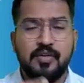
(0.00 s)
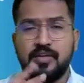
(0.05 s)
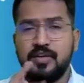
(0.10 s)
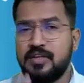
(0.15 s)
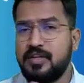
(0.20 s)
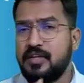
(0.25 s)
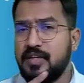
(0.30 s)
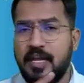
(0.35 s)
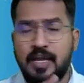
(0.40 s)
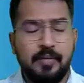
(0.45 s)

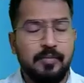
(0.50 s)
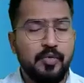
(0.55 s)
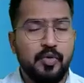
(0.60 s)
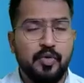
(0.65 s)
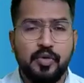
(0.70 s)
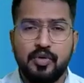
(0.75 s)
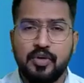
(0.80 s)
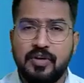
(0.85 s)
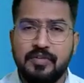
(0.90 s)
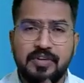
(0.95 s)
I am going
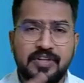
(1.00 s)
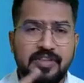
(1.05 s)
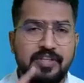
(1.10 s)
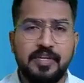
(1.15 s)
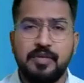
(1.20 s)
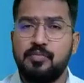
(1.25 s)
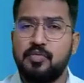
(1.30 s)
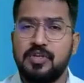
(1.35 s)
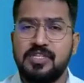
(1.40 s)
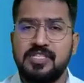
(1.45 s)
to cover 3
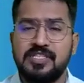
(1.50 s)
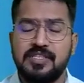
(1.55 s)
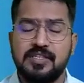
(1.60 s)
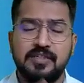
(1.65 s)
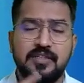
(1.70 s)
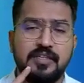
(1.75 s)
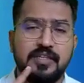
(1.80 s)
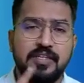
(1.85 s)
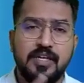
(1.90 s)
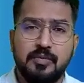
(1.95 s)
points here.
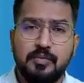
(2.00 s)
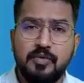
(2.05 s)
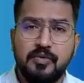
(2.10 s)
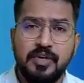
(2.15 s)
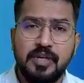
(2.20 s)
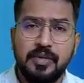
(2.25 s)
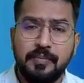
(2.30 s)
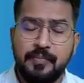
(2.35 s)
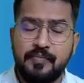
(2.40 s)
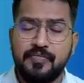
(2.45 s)
Number
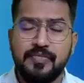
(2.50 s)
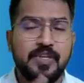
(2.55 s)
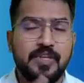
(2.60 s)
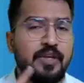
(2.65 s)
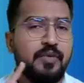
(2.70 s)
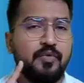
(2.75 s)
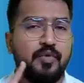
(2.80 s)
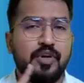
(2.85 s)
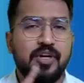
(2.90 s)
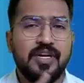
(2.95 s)
one,
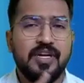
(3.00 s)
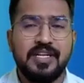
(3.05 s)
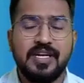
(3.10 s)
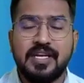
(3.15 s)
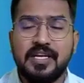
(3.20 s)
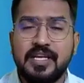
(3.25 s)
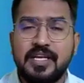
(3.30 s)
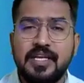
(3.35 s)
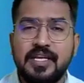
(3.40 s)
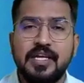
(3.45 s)
what are the
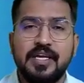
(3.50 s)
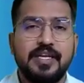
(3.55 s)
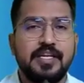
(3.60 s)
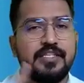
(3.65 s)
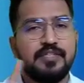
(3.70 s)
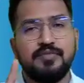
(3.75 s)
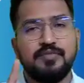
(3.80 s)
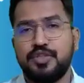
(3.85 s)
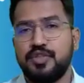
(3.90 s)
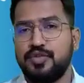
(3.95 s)
key areas
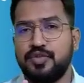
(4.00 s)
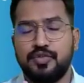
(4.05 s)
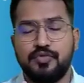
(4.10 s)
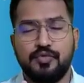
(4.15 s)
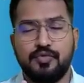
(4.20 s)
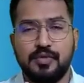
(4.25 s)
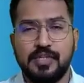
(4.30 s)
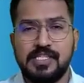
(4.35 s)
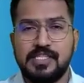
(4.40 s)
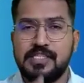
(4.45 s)
which you should
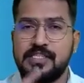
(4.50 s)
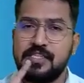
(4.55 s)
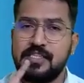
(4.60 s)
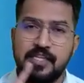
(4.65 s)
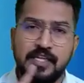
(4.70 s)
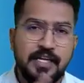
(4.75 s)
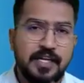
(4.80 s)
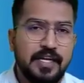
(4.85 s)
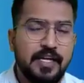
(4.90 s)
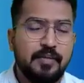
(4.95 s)
focus?
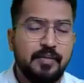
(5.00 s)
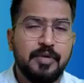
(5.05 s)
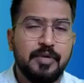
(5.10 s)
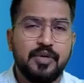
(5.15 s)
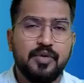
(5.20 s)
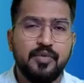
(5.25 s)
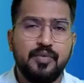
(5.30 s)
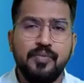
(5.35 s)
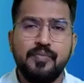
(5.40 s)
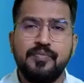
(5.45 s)
Number
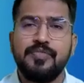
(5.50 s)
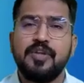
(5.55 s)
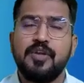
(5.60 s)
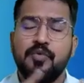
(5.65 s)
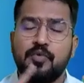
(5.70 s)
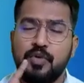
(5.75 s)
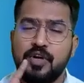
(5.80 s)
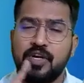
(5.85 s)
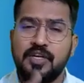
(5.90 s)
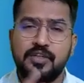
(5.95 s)
two,
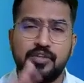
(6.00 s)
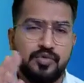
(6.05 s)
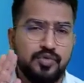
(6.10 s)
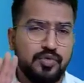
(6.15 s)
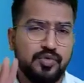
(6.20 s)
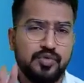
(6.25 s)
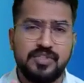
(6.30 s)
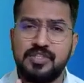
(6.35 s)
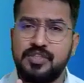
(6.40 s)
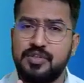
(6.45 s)
what are the
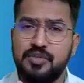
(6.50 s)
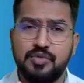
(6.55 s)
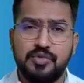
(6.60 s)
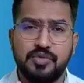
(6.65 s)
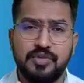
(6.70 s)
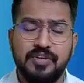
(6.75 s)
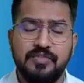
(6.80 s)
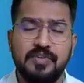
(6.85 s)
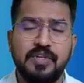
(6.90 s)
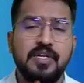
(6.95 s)
sources you should
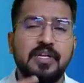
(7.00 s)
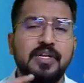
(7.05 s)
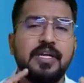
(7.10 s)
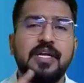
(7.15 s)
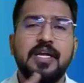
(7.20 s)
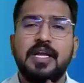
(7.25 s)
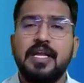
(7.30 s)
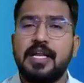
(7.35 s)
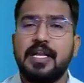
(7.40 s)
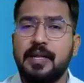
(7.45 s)
refer?
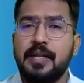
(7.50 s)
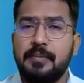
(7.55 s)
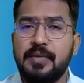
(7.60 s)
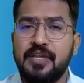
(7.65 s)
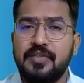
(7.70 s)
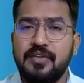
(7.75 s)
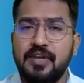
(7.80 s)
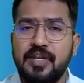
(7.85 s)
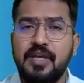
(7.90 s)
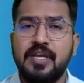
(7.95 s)
Number
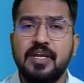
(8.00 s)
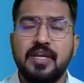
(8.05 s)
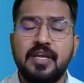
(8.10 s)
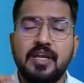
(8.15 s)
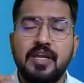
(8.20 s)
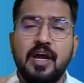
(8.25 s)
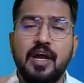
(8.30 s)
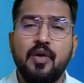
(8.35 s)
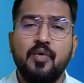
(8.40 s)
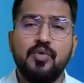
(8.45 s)
three,
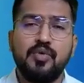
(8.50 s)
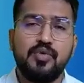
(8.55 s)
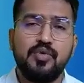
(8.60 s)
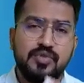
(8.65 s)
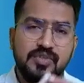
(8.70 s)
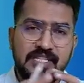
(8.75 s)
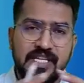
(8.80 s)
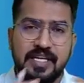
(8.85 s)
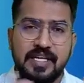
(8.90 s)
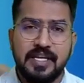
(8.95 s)
how to
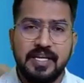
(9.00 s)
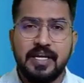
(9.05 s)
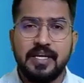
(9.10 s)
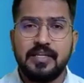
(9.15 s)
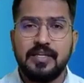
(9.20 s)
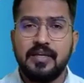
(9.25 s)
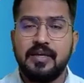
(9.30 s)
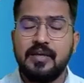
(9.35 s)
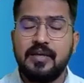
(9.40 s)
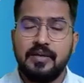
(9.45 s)
segregate
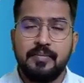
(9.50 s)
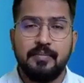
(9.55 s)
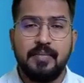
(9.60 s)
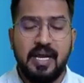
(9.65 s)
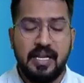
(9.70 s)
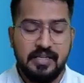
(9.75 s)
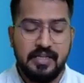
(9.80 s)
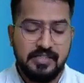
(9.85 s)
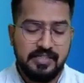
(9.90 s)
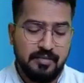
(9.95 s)
the
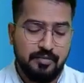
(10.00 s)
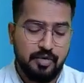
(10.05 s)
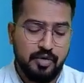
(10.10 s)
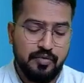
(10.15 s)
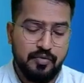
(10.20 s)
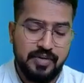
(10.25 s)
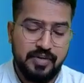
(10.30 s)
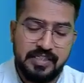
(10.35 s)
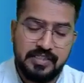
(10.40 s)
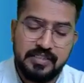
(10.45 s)
balanced number of
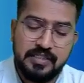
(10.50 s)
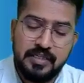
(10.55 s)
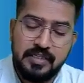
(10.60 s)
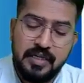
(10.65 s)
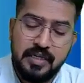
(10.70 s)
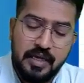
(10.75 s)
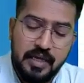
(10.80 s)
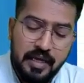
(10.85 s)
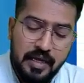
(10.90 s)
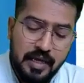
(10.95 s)
days.
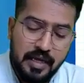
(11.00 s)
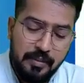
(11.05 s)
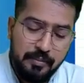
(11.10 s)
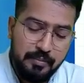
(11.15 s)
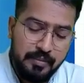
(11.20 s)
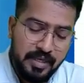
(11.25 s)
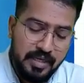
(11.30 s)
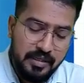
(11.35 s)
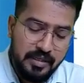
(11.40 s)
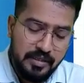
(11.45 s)
I am
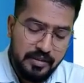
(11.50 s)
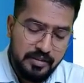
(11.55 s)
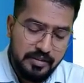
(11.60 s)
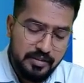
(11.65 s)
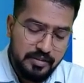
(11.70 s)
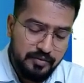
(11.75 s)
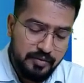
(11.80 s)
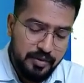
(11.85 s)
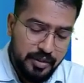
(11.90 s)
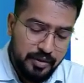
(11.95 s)
making this
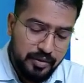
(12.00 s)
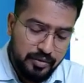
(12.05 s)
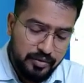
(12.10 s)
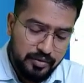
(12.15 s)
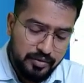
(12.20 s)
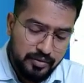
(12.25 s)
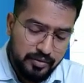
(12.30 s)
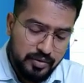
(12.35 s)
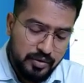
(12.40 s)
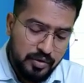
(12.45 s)

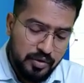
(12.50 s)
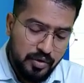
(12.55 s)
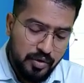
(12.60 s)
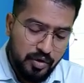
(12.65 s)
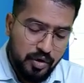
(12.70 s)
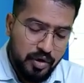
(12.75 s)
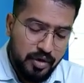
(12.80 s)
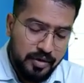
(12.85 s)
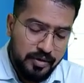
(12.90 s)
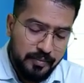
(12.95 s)
video
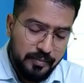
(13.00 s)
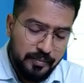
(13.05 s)
on